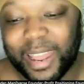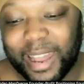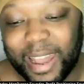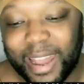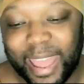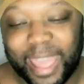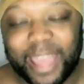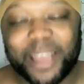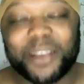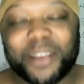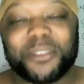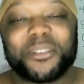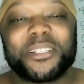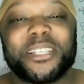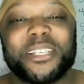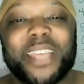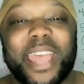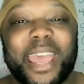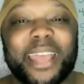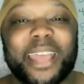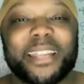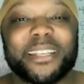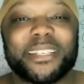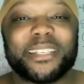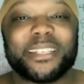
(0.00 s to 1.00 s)
and now
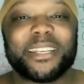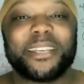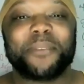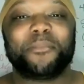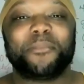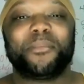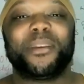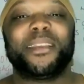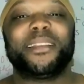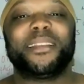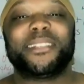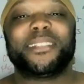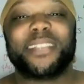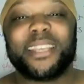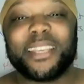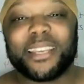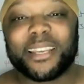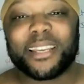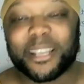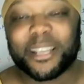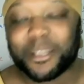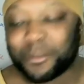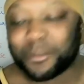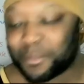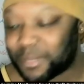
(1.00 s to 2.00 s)
Chat
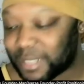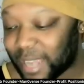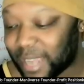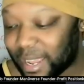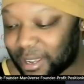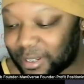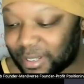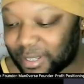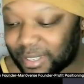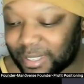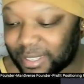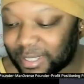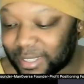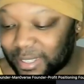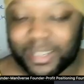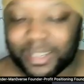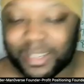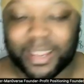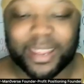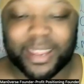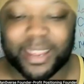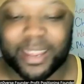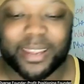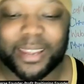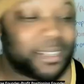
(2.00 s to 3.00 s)
GPT comes out and you
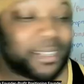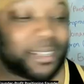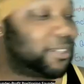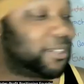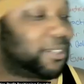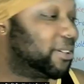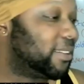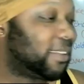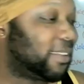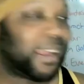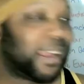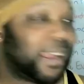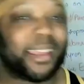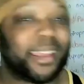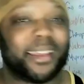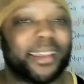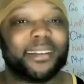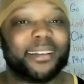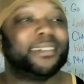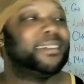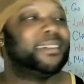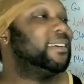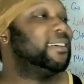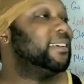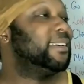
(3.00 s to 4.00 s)
like, dude, like,
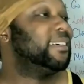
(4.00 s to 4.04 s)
